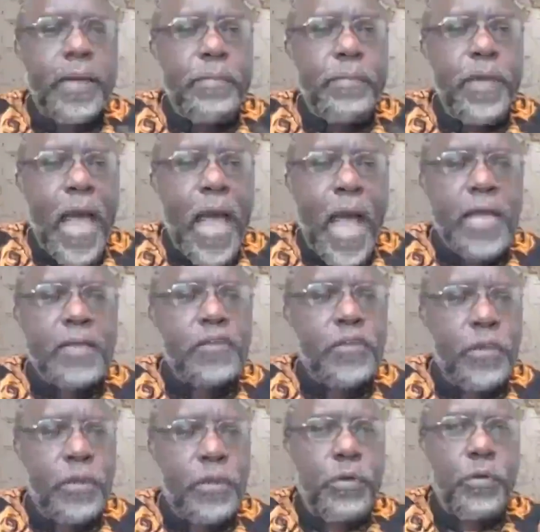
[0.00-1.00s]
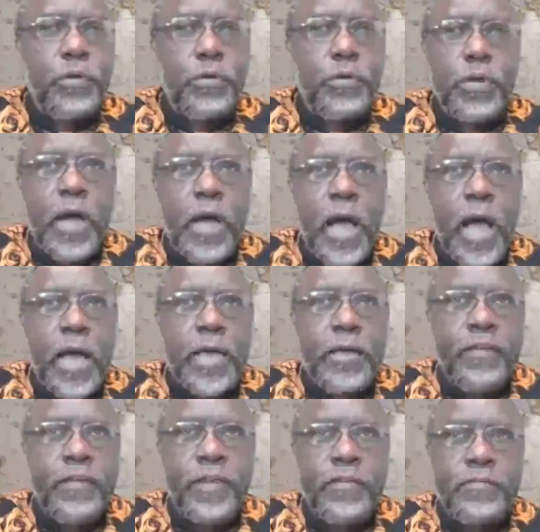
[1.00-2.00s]
They may ask you
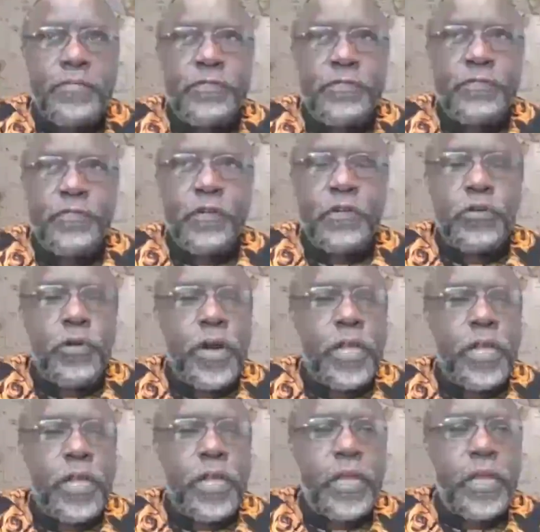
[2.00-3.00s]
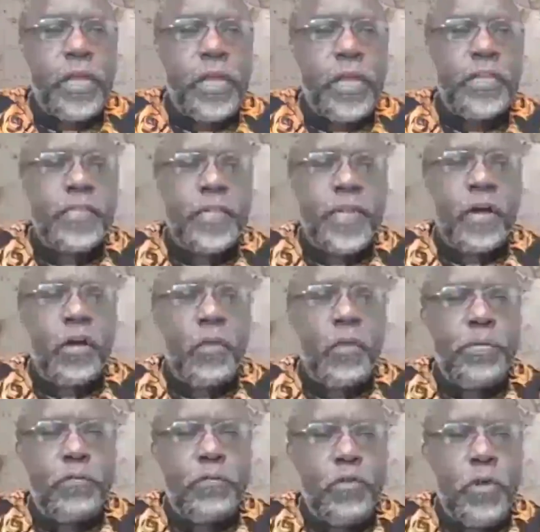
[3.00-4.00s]
even for your registration, a
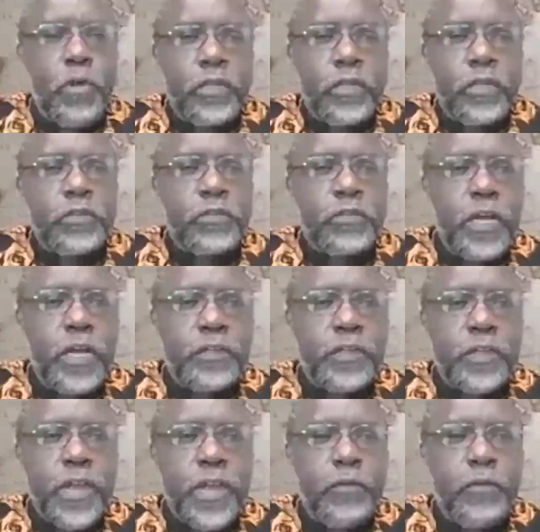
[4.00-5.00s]
copy of your registration.